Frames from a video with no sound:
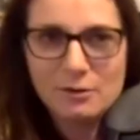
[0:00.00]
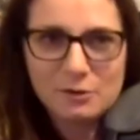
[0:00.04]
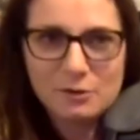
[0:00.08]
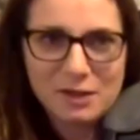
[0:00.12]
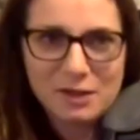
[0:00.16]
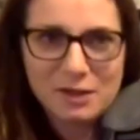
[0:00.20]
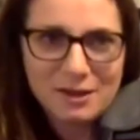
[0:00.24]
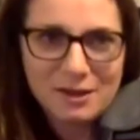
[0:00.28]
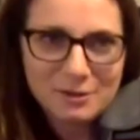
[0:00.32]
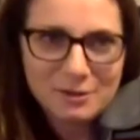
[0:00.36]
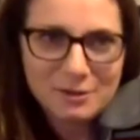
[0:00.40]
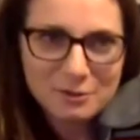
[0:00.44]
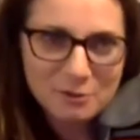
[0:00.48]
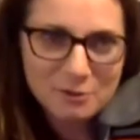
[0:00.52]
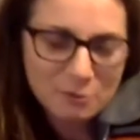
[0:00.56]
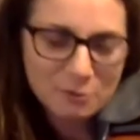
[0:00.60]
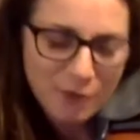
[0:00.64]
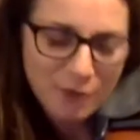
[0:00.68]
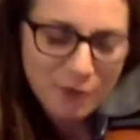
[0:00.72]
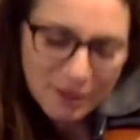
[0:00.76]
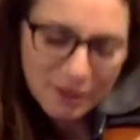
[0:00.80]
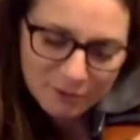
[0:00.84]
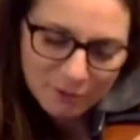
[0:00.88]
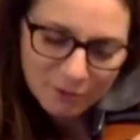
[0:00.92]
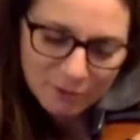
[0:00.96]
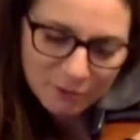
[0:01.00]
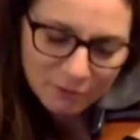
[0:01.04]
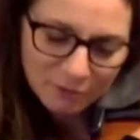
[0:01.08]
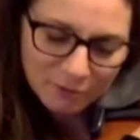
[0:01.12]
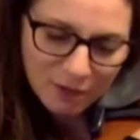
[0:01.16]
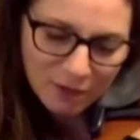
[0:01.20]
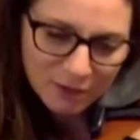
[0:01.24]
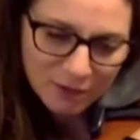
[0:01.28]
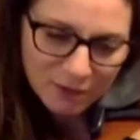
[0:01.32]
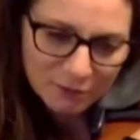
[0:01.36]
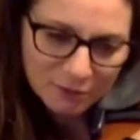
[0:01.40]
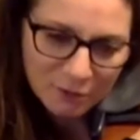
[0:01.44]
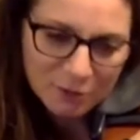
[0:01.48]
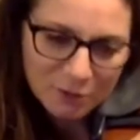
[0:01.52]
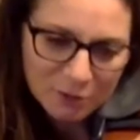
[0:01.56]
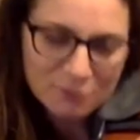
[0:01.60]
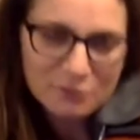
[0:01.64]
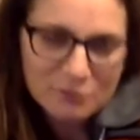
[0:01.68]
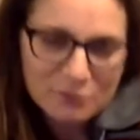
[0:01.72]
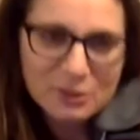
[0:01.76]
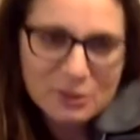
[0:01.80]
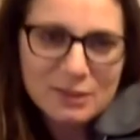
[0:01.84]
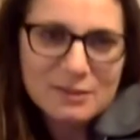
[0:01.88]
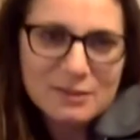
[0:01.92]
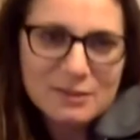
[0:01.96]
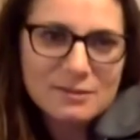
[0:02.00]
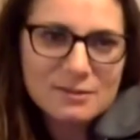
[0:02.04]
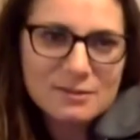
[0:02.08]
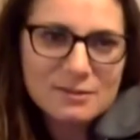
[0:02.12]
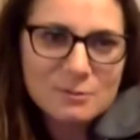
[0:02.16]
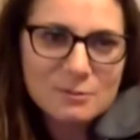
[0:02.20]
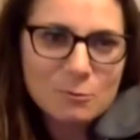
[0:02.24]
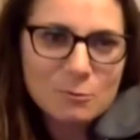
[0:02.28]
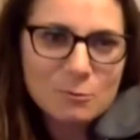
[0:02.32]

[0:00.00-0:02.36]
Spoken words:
on the count of three, rock and rolling, freeze.